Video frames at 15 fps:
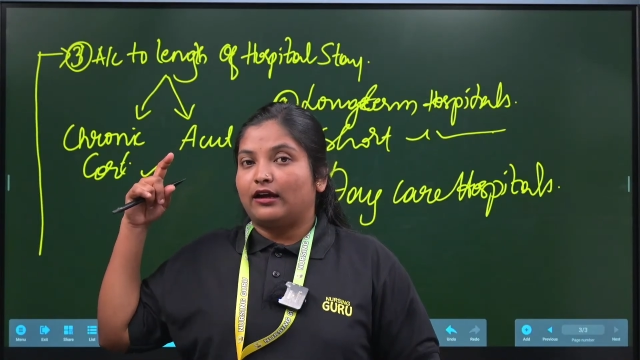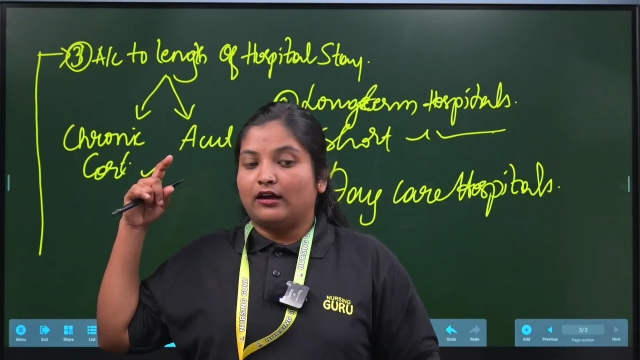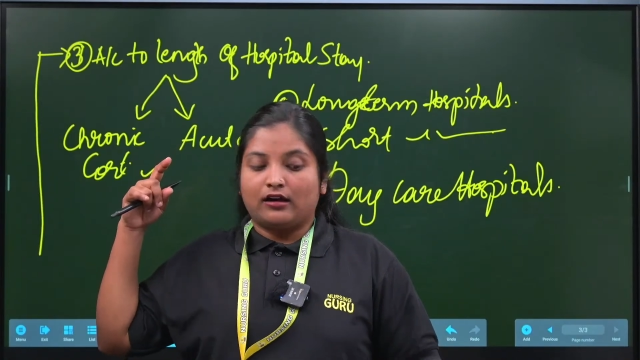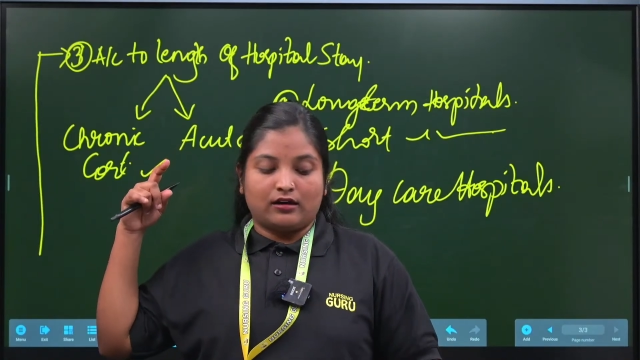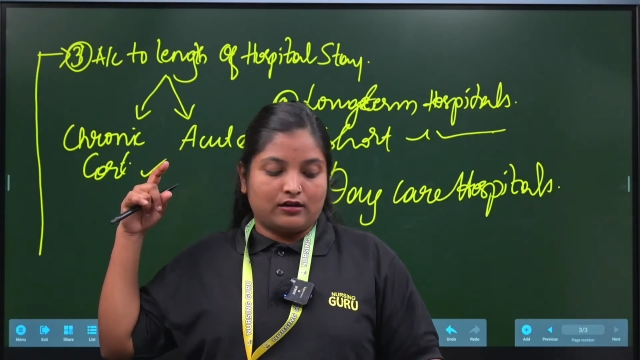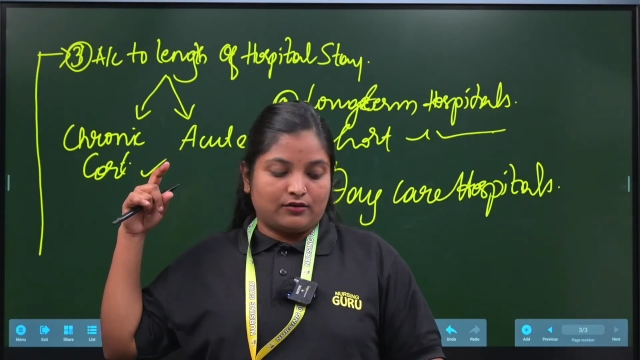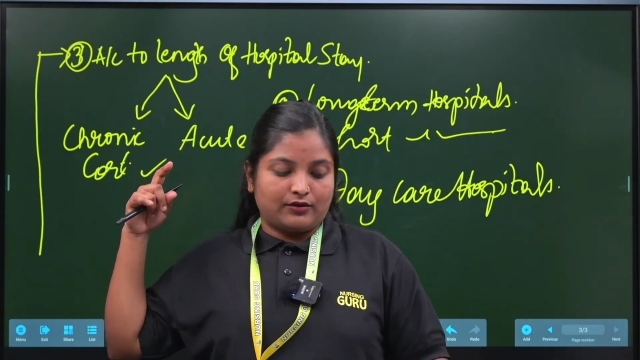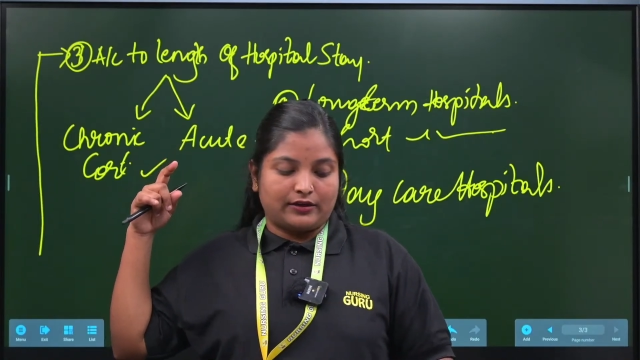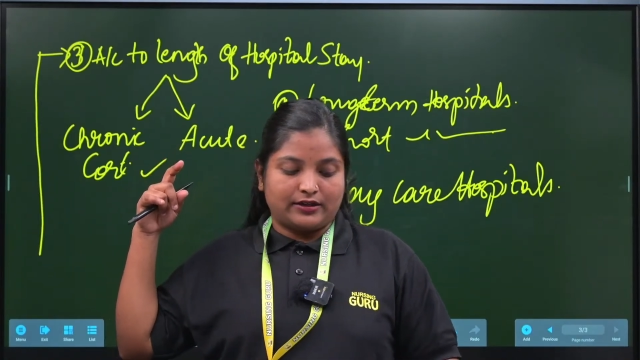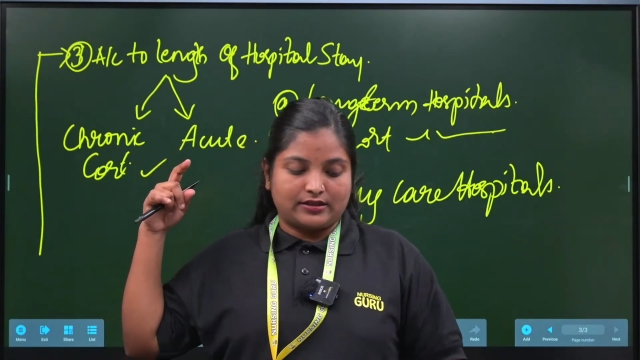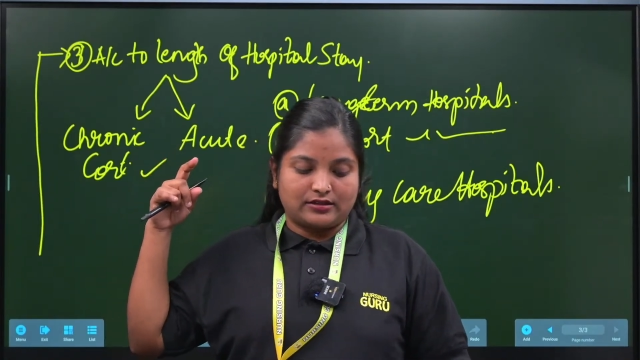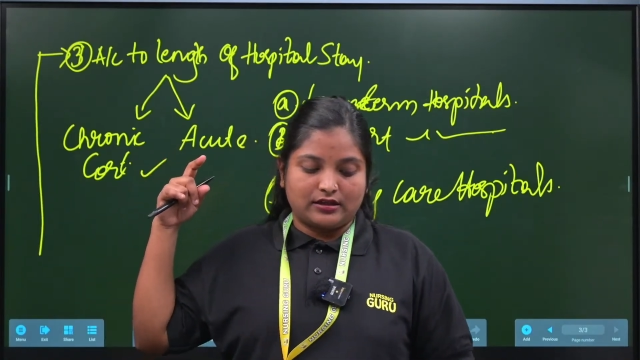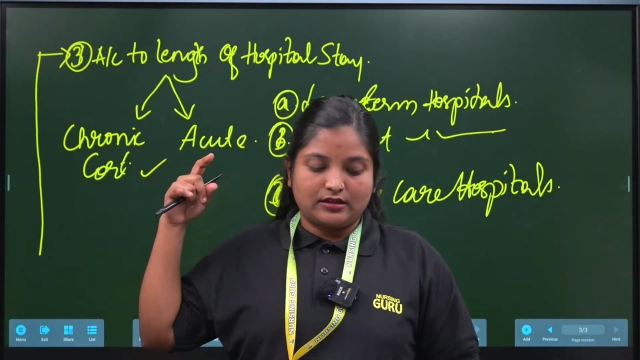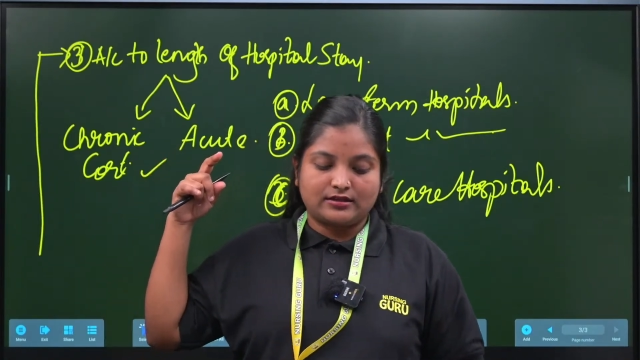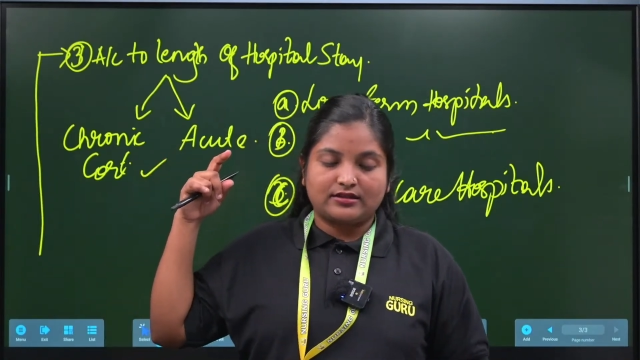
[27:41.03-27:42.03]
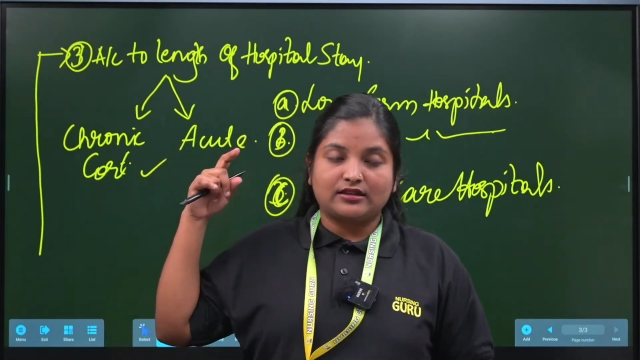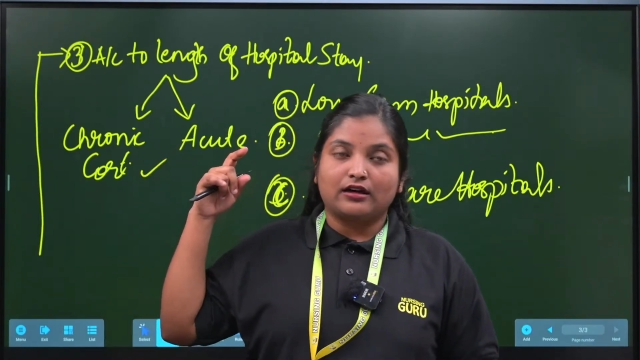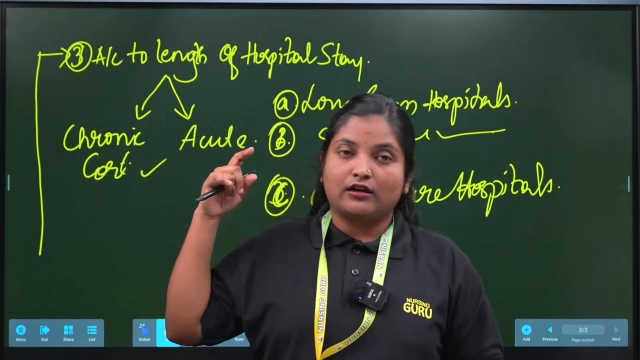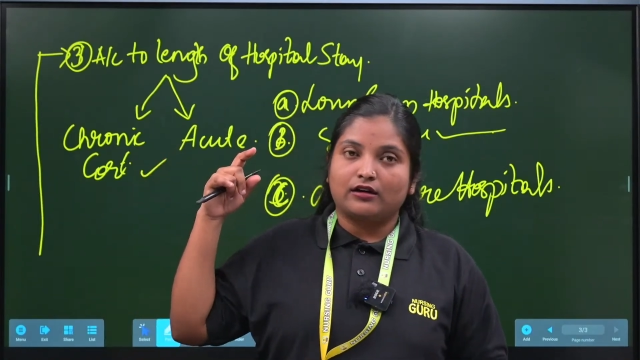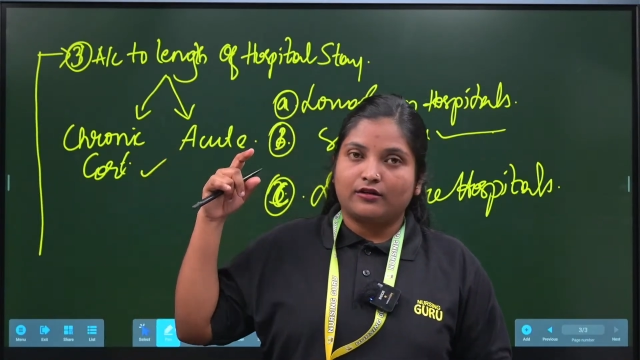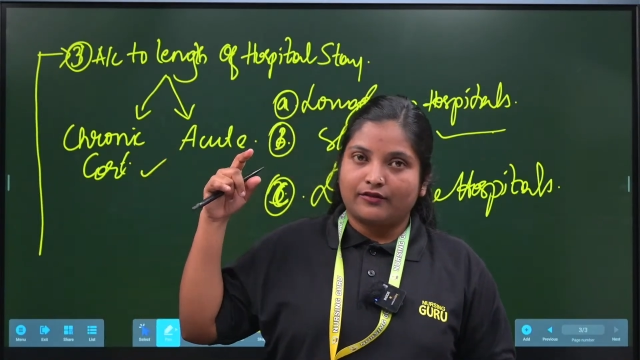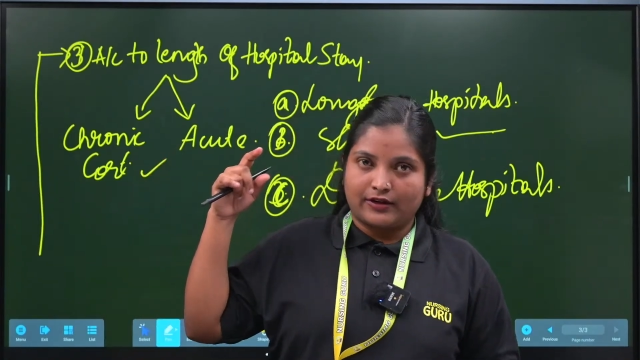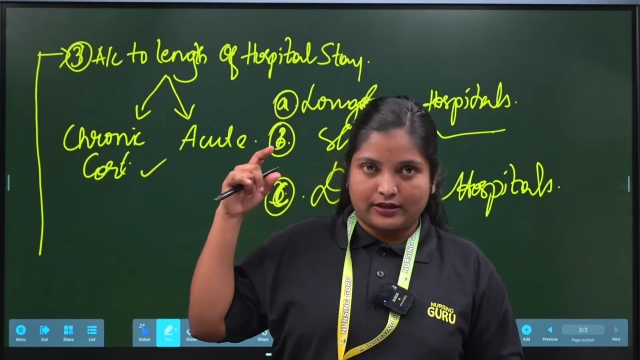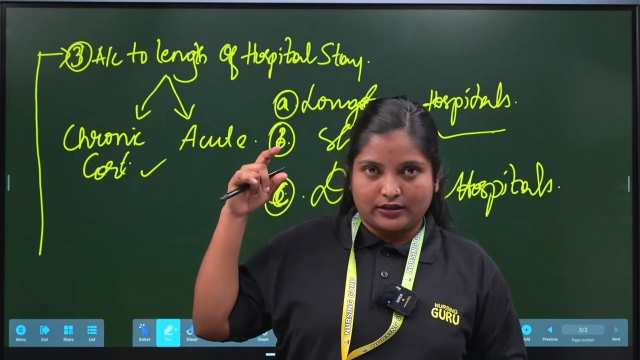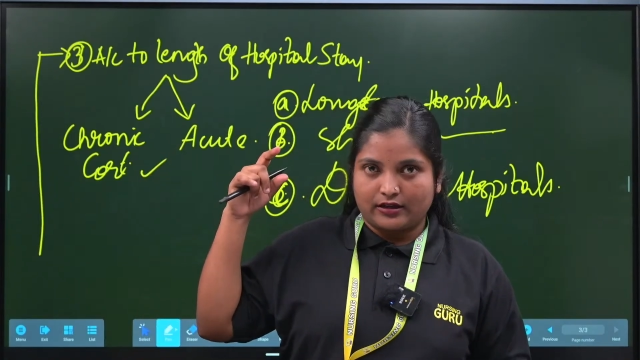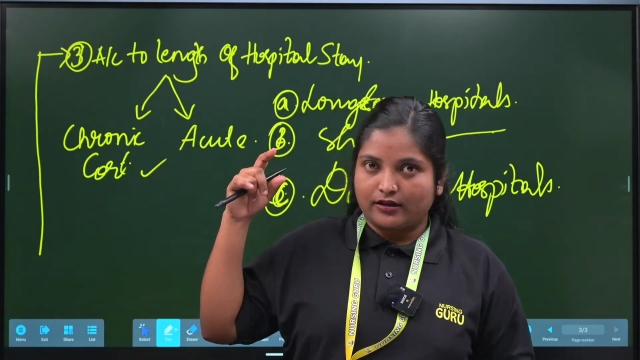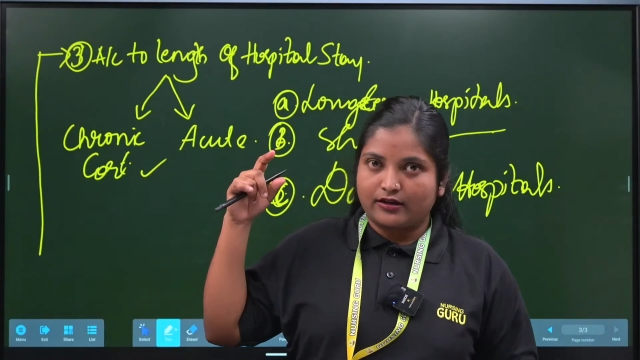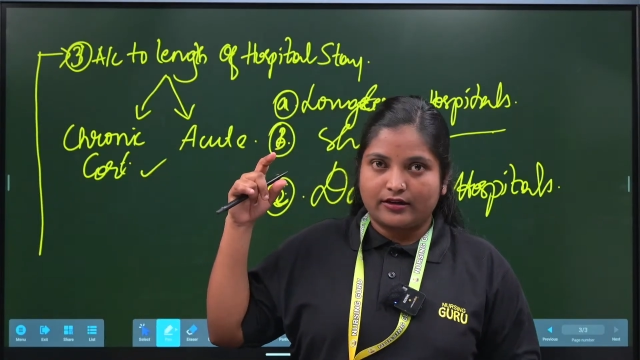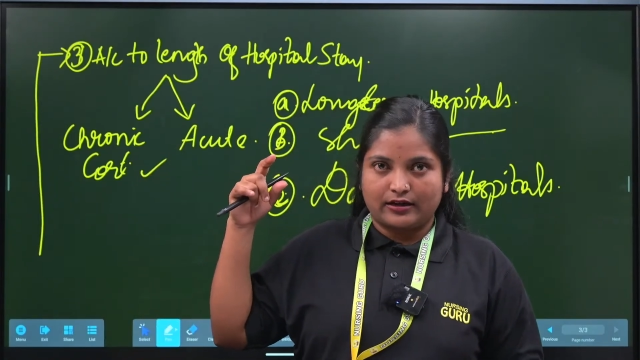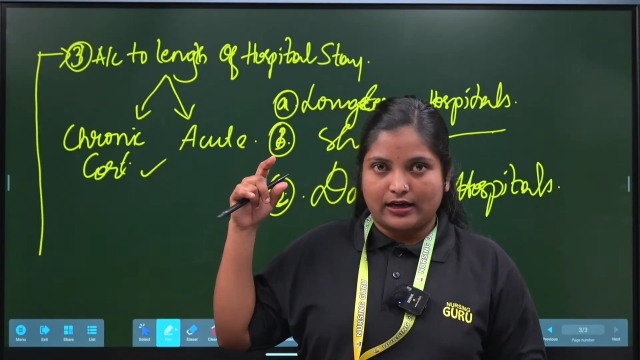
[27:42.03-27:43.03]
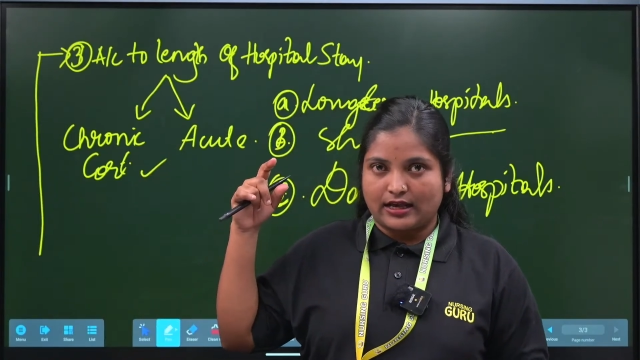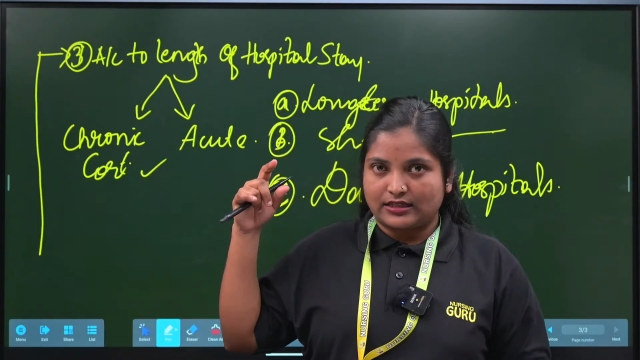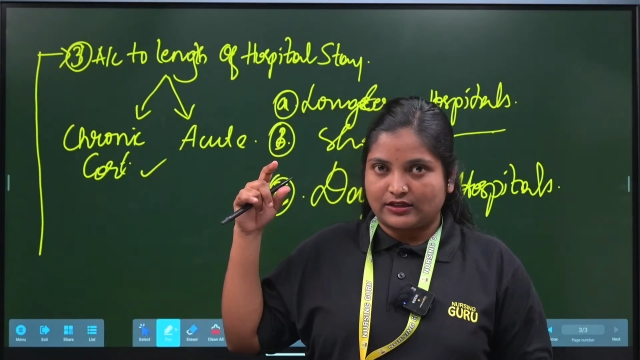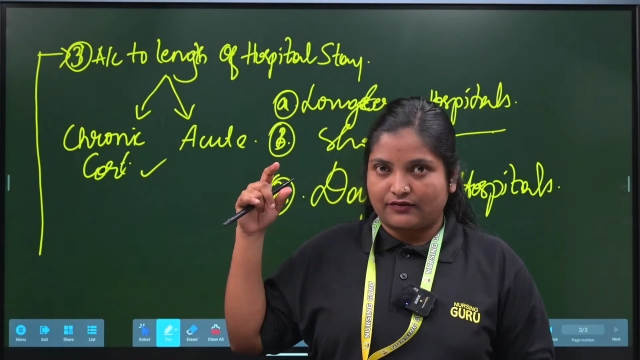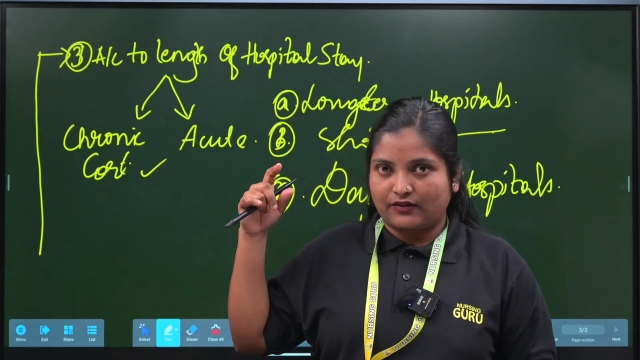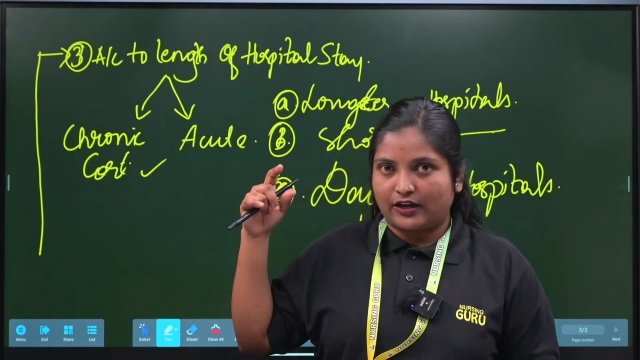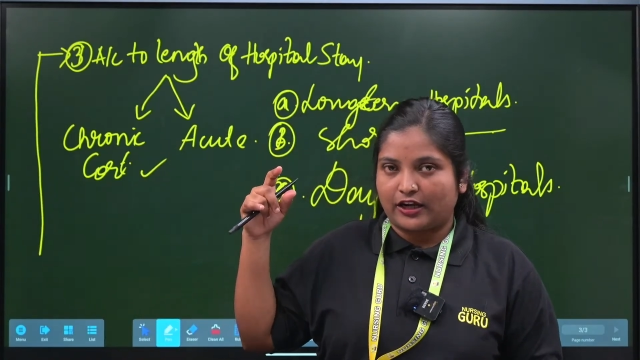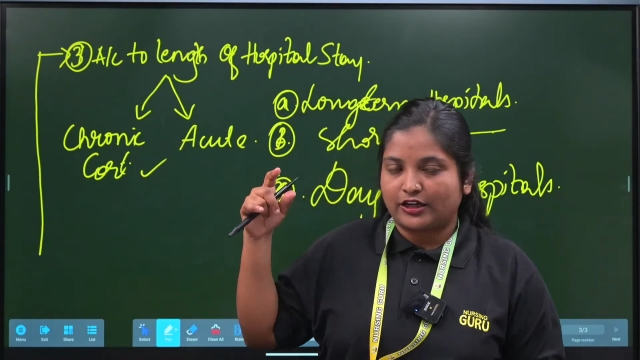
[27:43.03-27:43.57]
what is this third one, third classification.